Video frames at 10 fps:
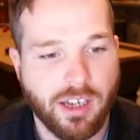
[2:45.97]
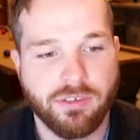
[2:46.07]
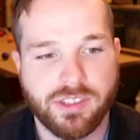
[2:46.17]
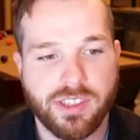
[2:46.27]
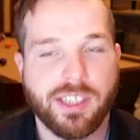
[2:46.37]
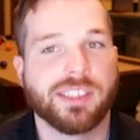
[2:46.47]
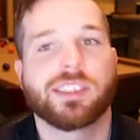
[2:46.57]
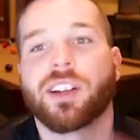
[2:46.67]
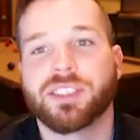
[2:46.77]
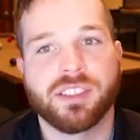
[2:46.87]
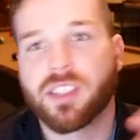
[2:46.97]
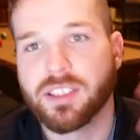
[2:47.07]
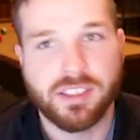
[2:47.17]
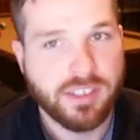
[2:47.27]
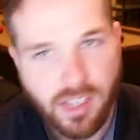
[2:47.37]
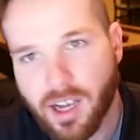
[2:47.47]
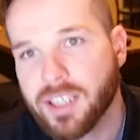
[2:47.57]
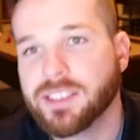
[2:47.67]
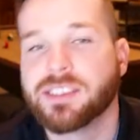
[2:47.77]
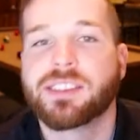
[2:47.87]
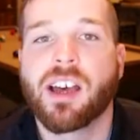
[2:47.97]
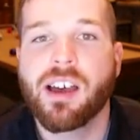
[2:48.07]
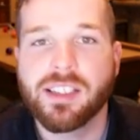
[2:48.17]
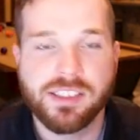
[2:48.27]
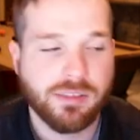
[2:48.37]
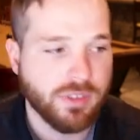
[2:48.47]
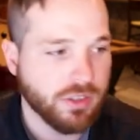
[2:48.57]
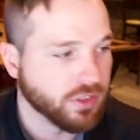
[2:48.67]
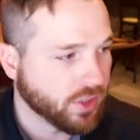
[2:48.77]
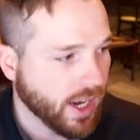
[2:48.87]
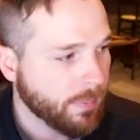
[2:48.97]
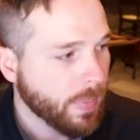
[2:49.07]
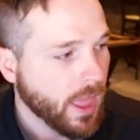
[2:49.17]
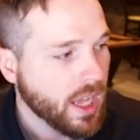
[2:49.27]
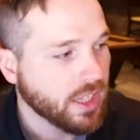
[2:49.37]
obviously he gets tons and tons and tons of views, right?